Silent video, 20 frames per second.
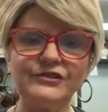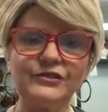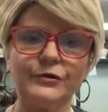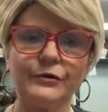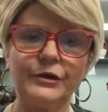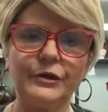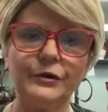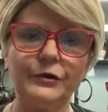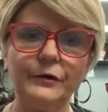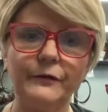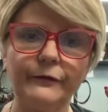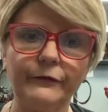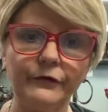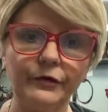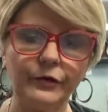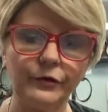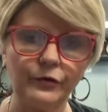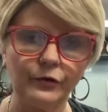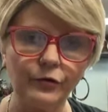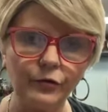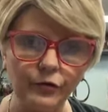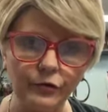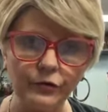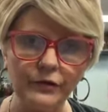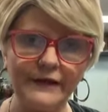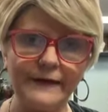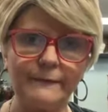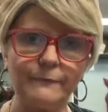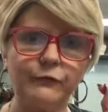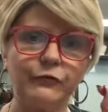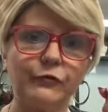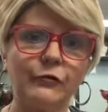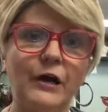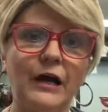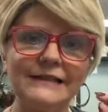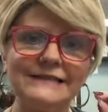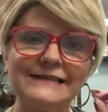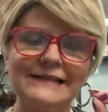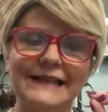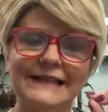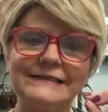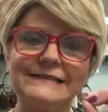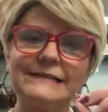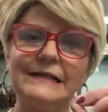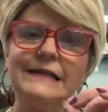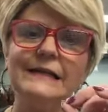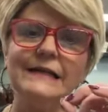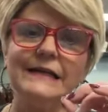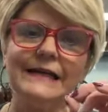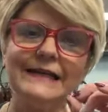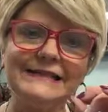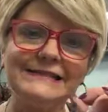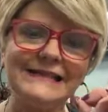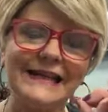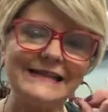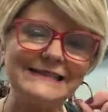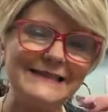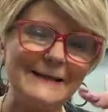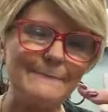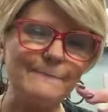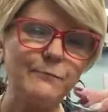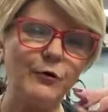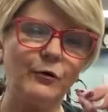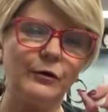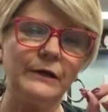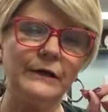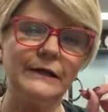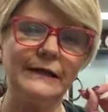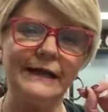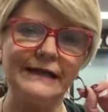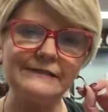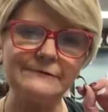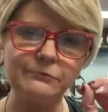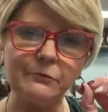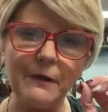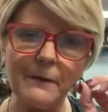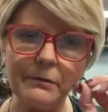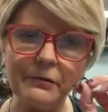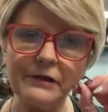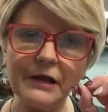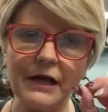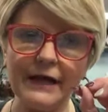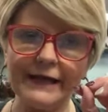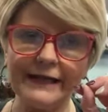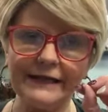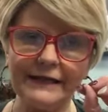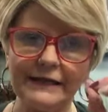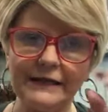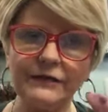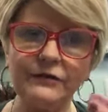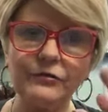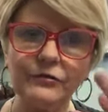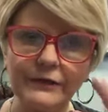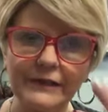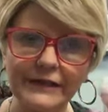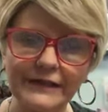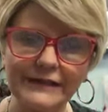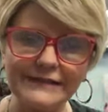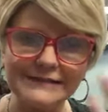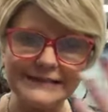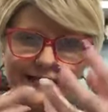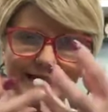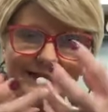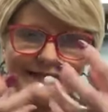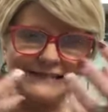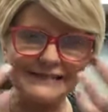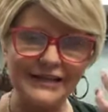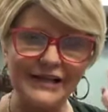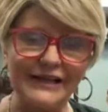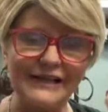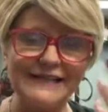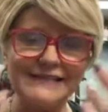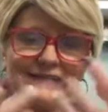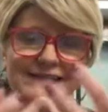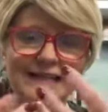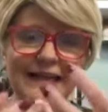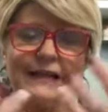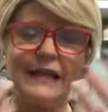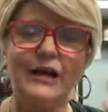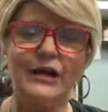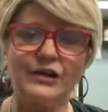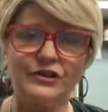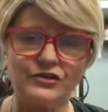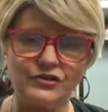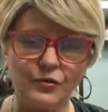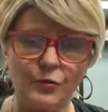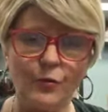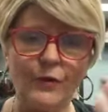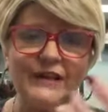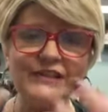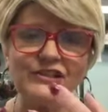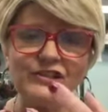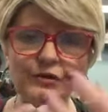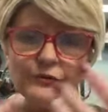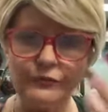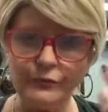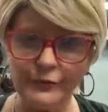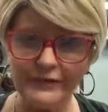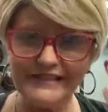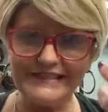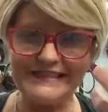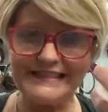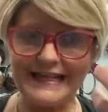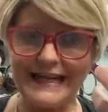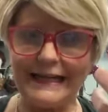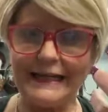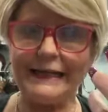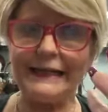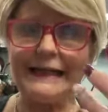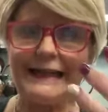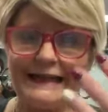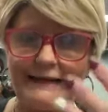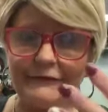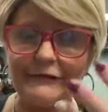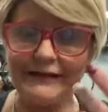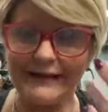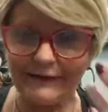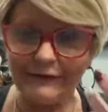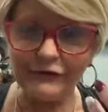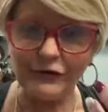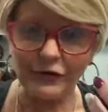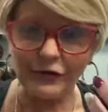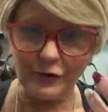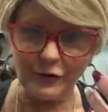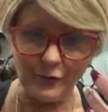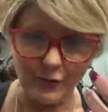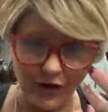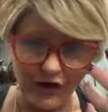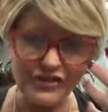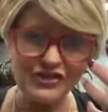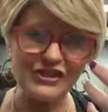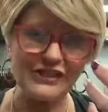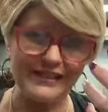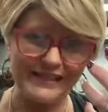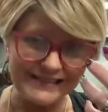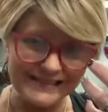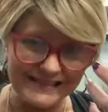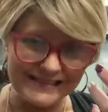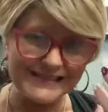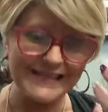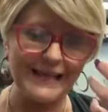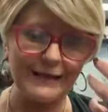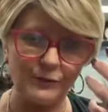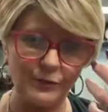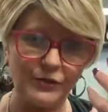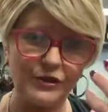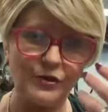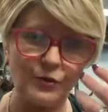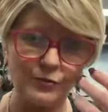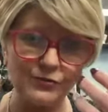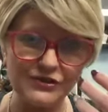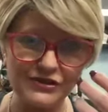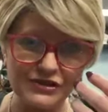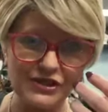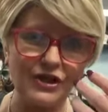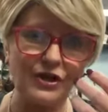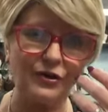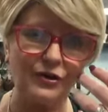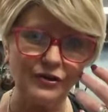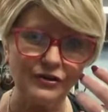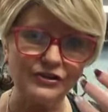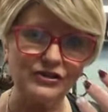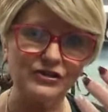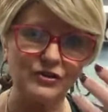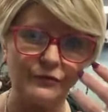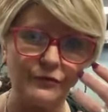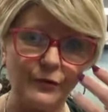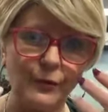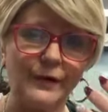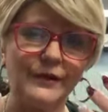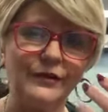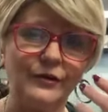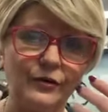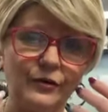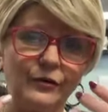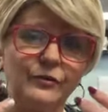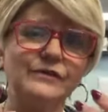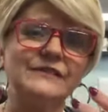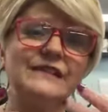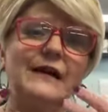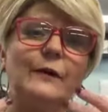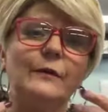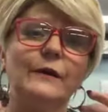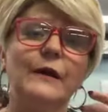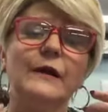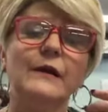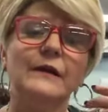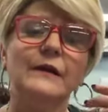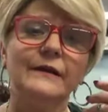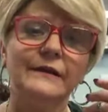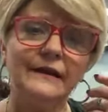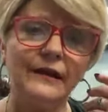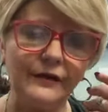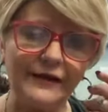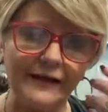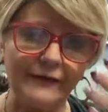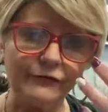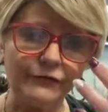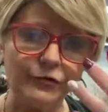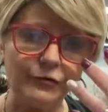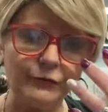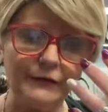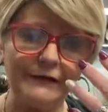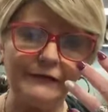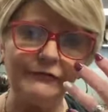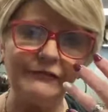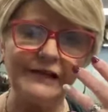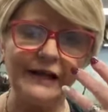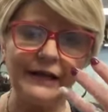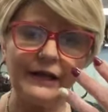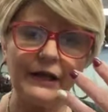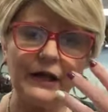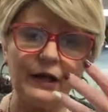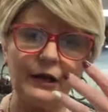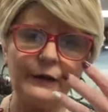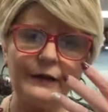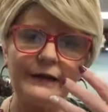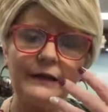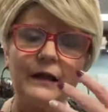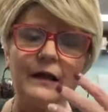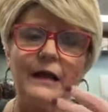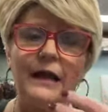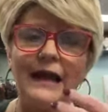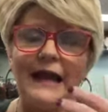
So your cooling process is as important as applying heat to it, because then it's got to set. So once you've reset it, even after you wash it, it's set with those curls. So if you want the curls out, now you have to re-flat iron.